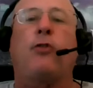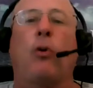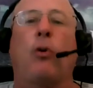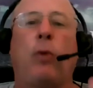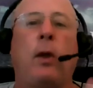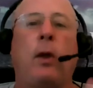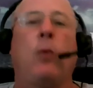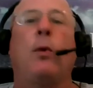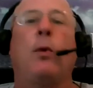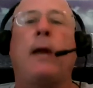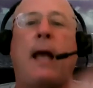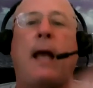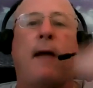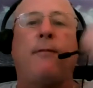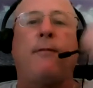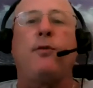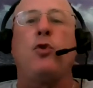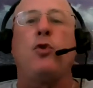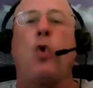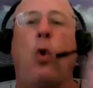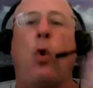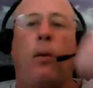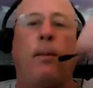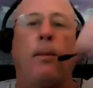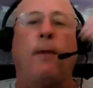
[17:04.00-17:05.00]
so he would have
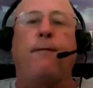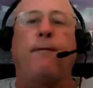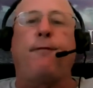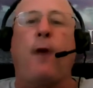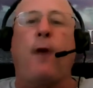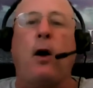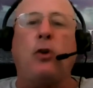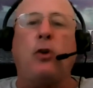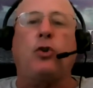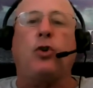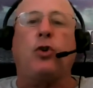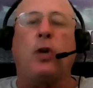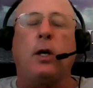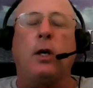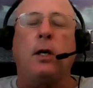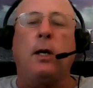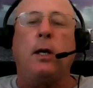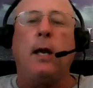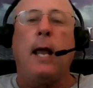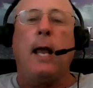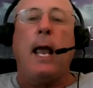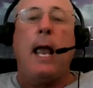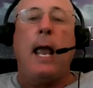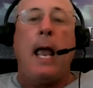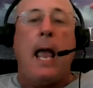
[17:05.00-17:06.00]
normal function.
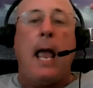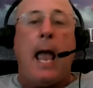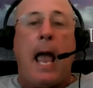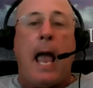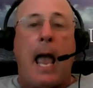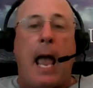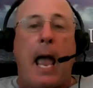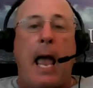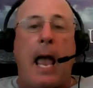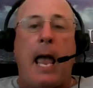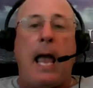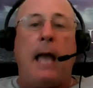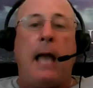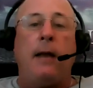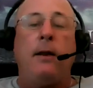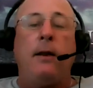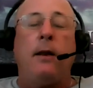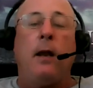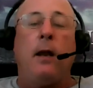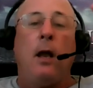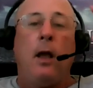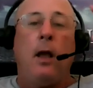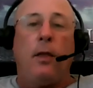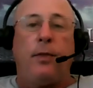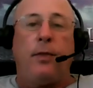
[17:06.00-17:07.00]

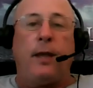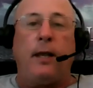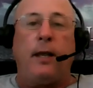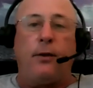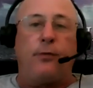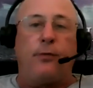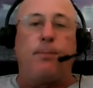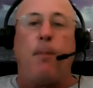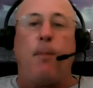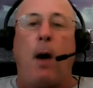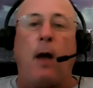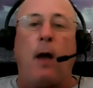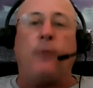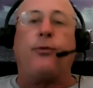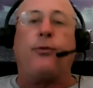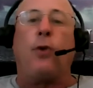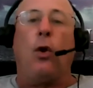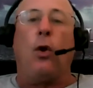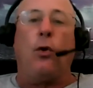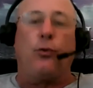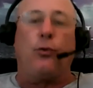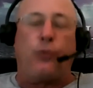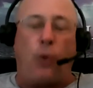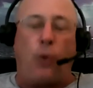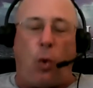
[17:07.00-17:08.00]
And these
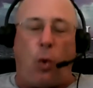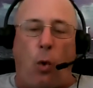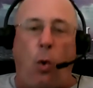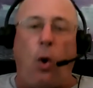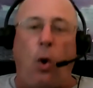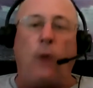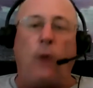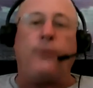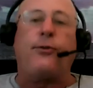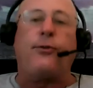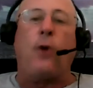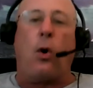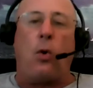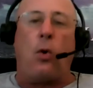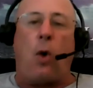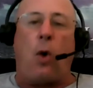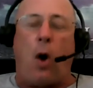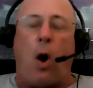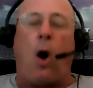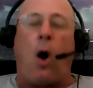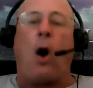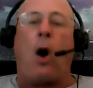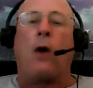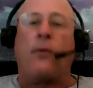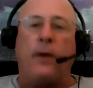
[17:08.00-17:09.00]
muscles also
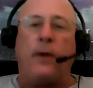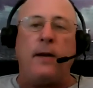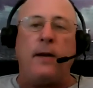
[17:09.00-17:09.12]
are